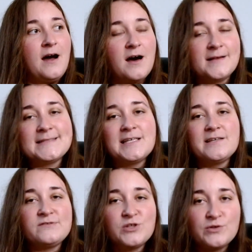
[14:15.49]

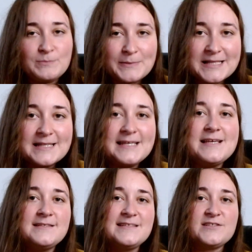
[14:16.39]
asking if she could
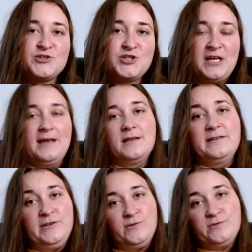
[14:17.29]
please check
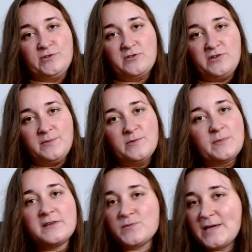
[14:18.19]
the Google document
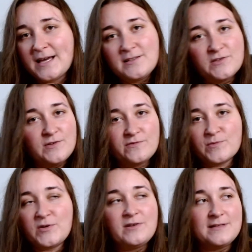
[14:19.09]
because we hadn't heard
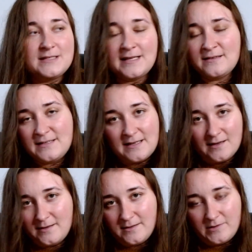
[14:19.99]
from her and the
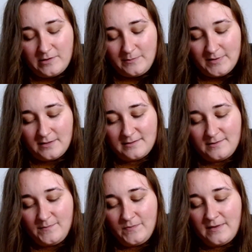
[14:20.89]
deadline had already
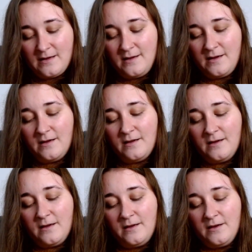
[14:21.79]
passed.
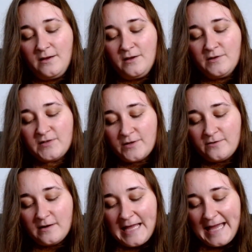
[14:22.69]

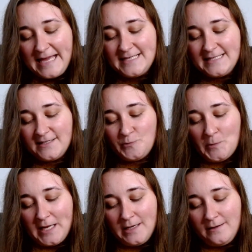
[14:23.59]
So I hate it
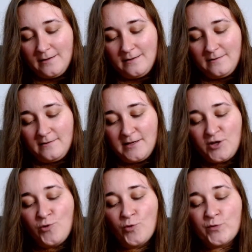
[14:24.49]
when
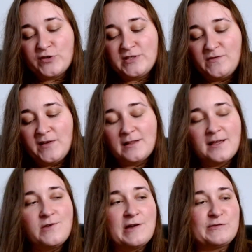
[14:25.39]
you almost feel
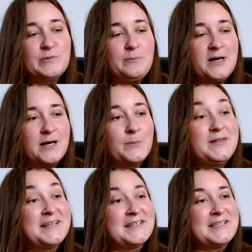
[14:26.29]
like you have to
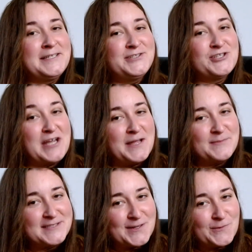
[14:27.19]
publicly
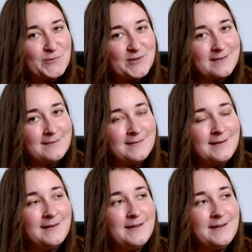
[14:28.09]
shame someone